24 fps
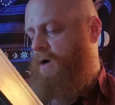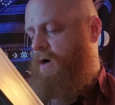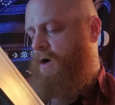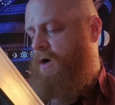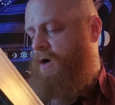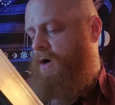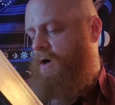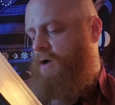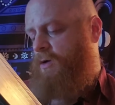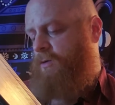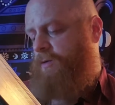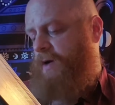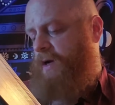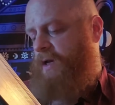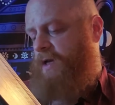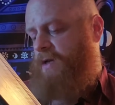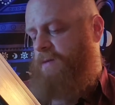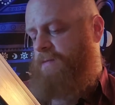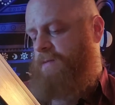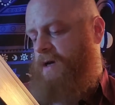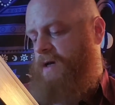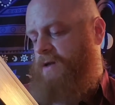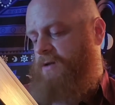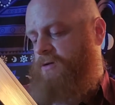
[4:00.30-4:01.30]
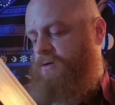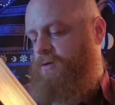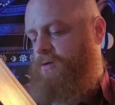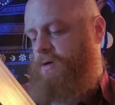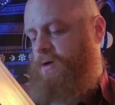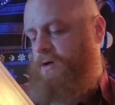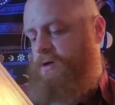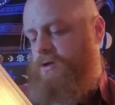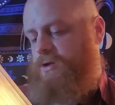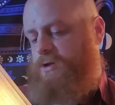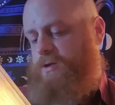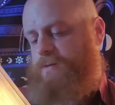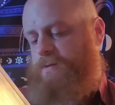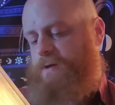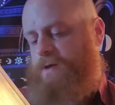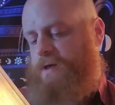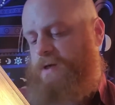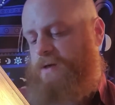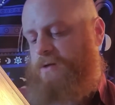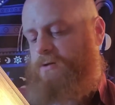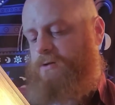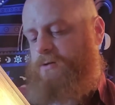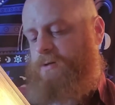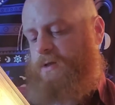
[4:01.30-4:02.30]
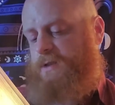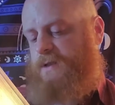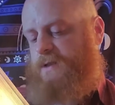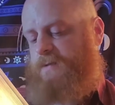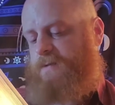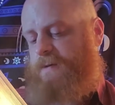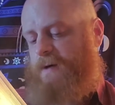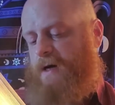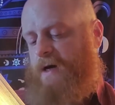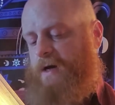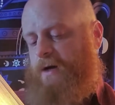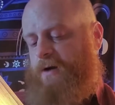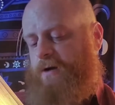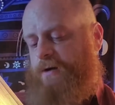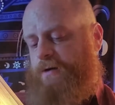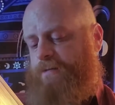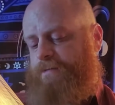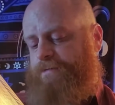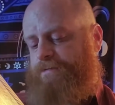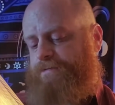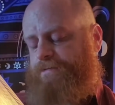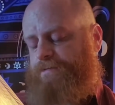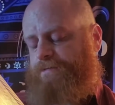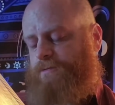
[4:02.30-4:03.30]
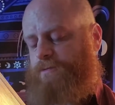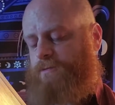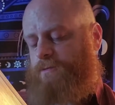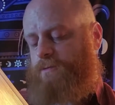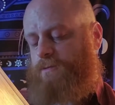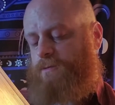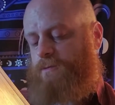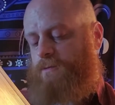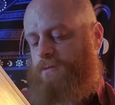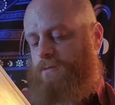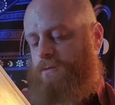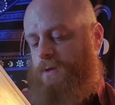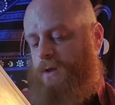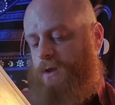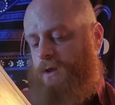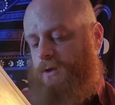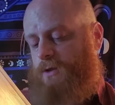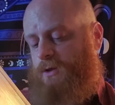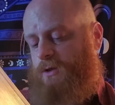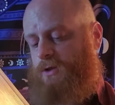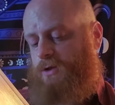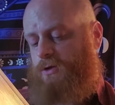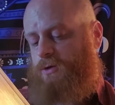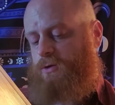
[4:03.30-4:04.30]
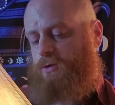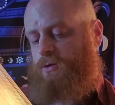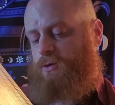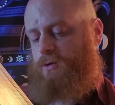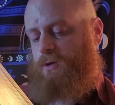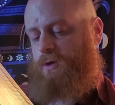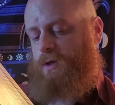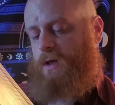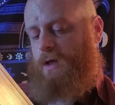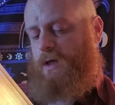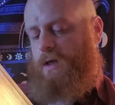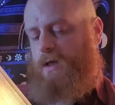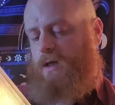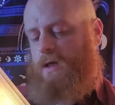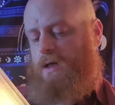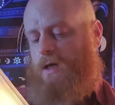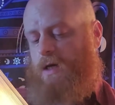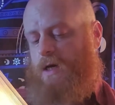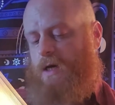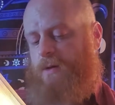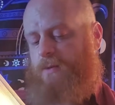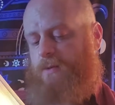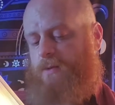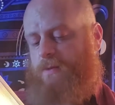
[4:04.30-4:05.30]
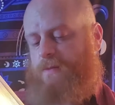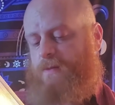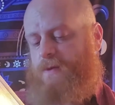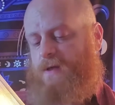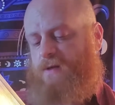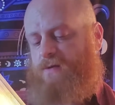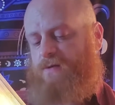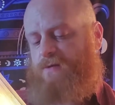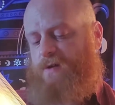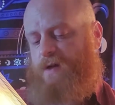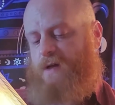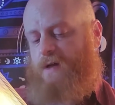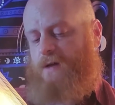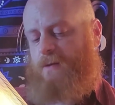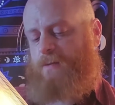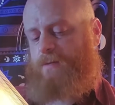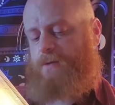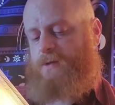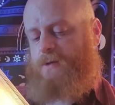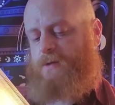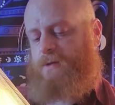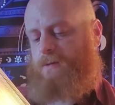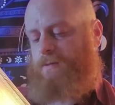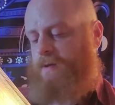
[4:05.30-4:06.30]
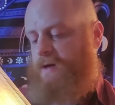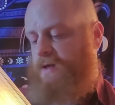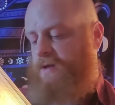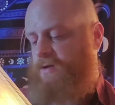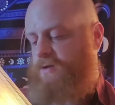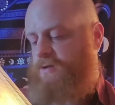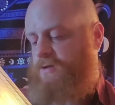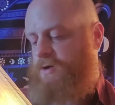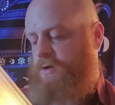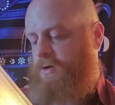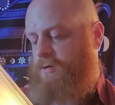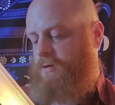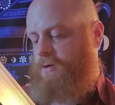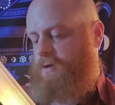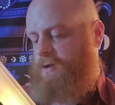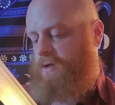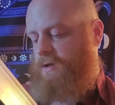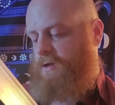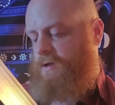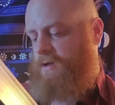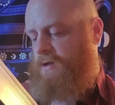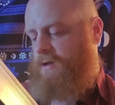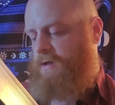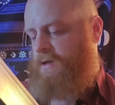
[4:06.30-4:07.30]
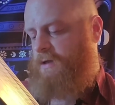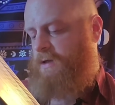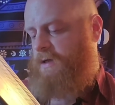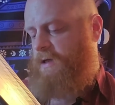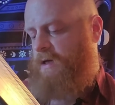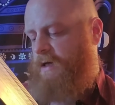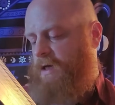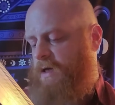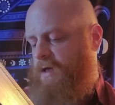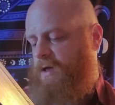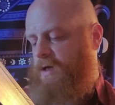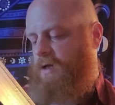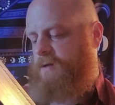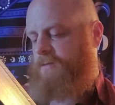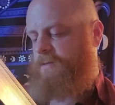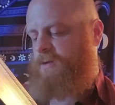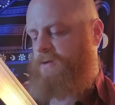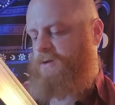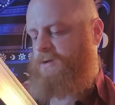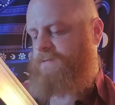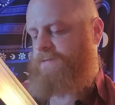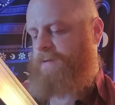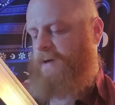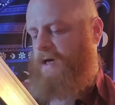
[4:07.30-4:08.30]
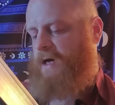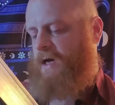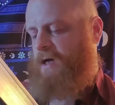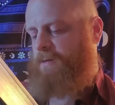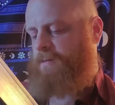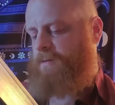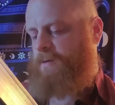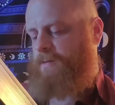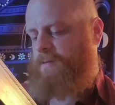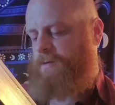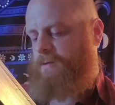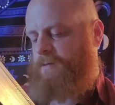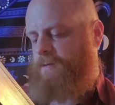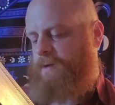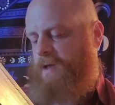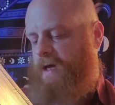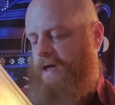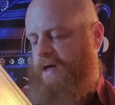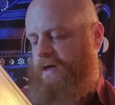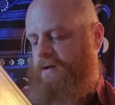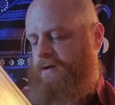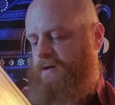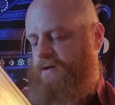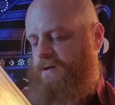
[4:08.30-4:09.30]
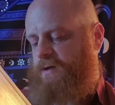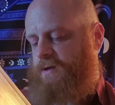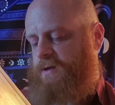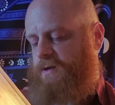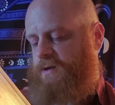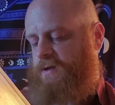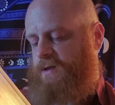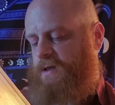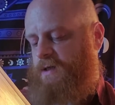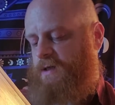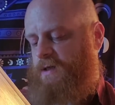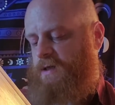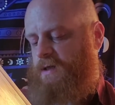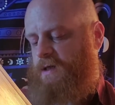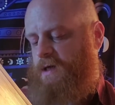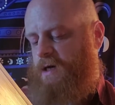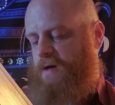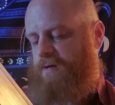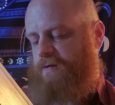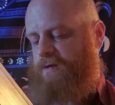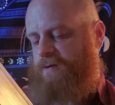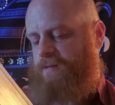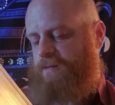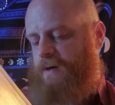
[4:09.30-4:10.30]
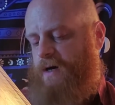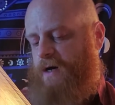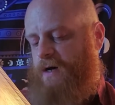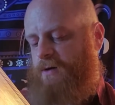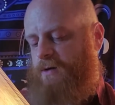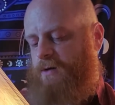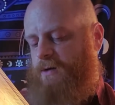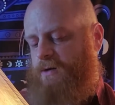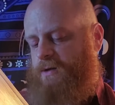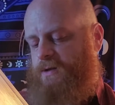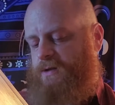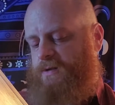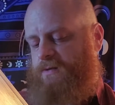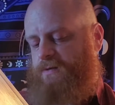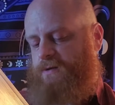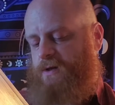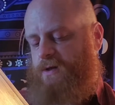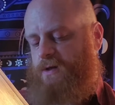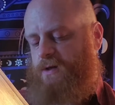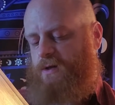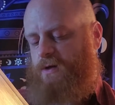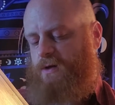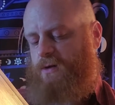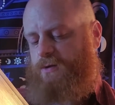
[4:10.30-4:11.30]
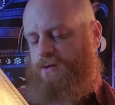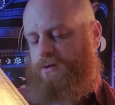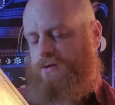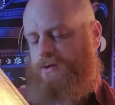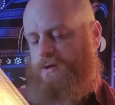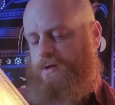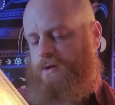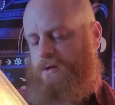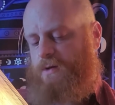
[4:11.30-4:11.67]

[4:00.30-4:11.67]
Already my torch had begun to expire. Soon I would be enveloped by the total and almost palpable blackness of the bowels of the earth.